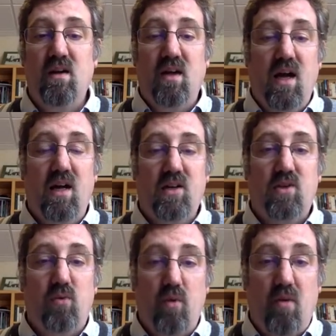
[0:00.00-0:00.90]
And it's
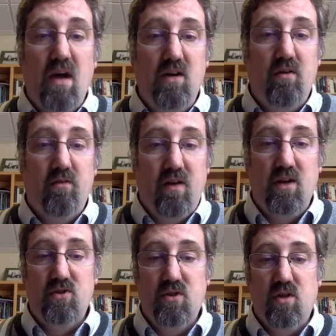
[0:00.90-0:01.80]
a reminder of
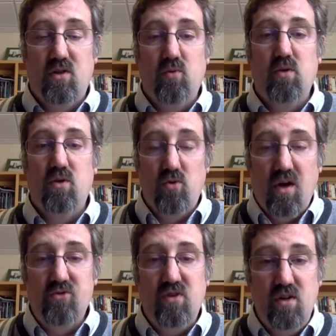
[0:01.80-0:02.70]
us do we
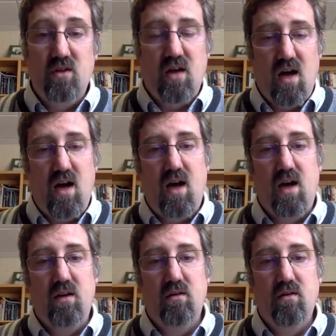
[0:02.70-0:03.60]
trust in
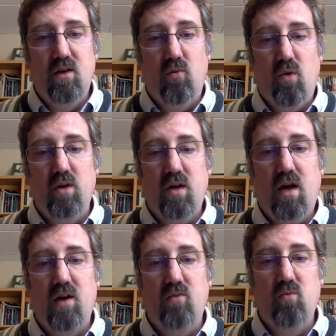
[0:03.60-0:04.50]
God and what
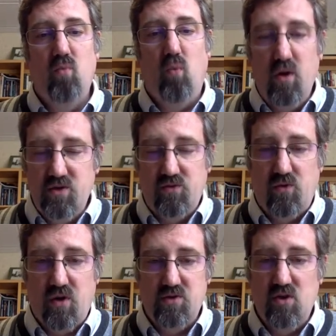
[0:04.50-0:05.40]
God wants
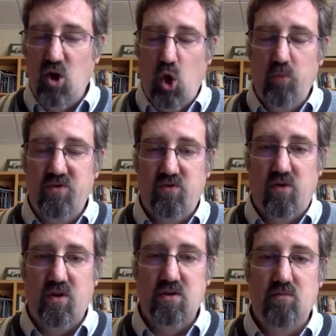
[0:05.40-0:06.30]
for us and hopes
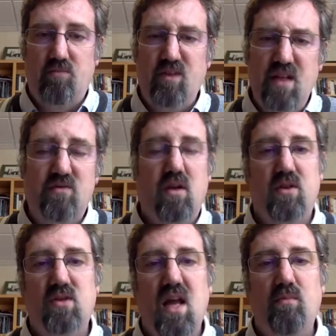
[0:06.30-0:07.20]
for us and believes in
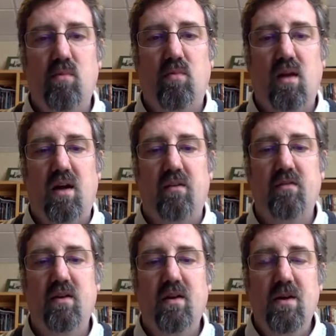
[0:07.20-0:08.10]
us capable of.
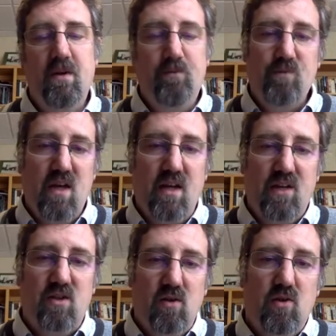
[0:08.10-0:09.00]
And
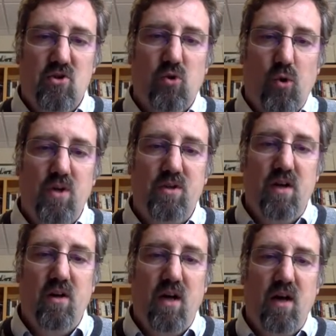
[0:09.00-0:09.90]
that's the story is
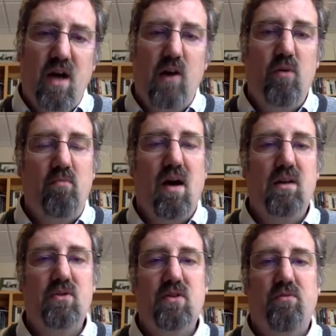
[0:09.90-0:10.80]
there to kind of
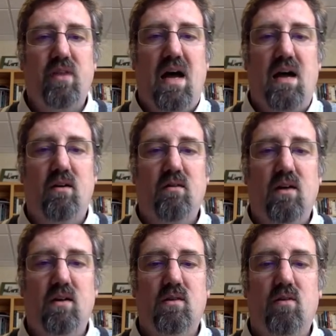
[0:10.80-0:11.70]
remind us of that,
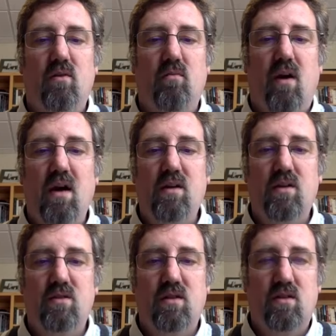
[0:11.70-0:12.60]
and to remind
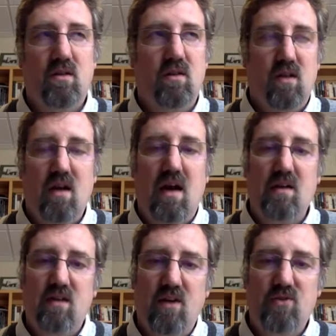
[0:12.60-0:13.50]
us that
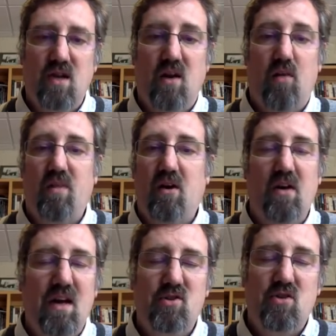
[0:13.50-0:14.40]
God does care about
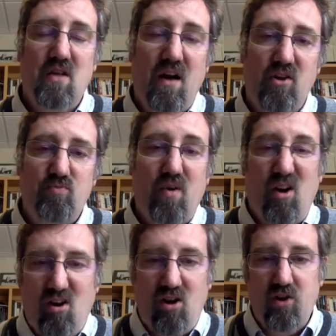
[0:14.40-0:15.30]
not just us but
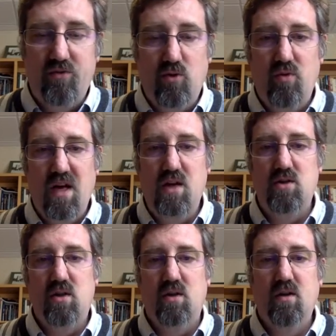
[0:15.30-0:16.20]
all of
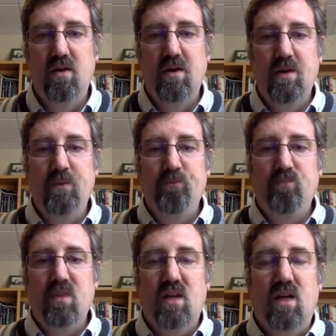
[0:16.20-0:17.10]
creation.
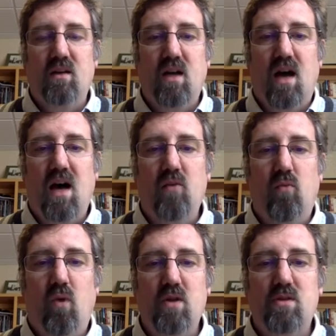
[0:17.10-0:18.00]
That God
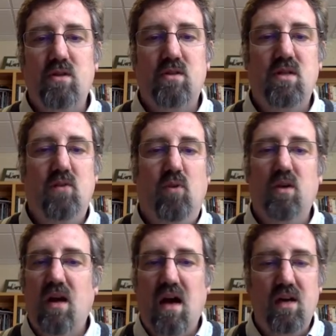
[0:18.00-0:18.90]
wants to see
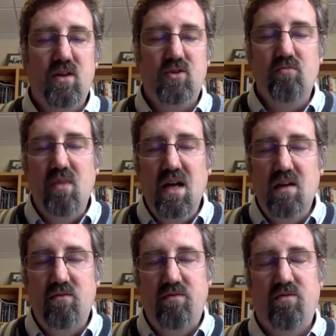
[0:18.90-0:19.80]
what God has
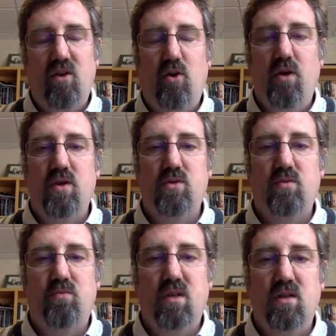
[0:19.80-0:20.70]
made flourish,
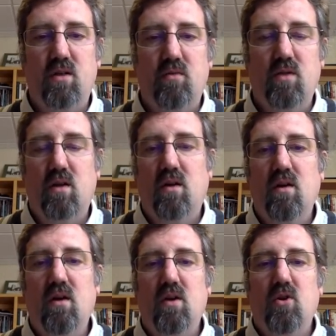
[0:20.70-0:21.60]
to
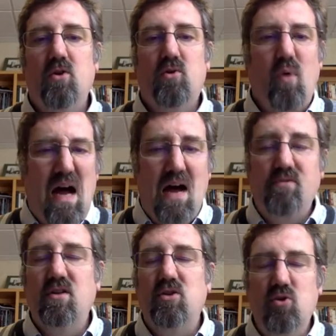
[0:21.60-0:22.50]
thrive,
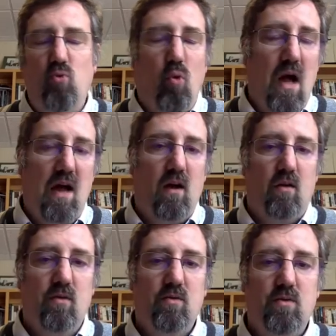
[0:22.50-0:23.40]
to do well,
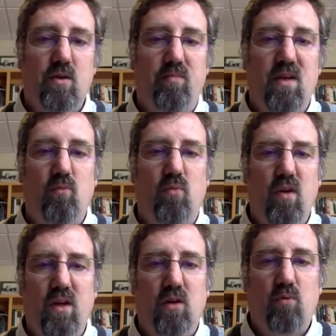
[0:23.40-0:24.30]
to be
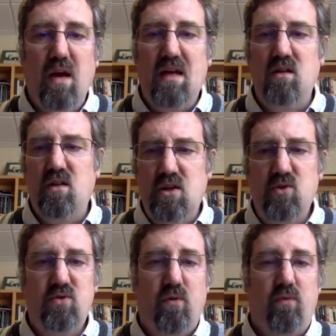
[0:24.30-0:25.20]
really great and
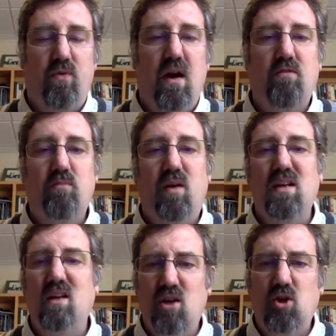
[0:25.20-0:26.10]
useful for
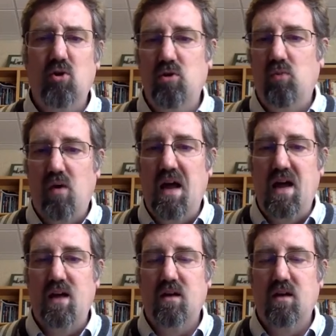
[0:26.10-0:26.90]
everybody in a good way,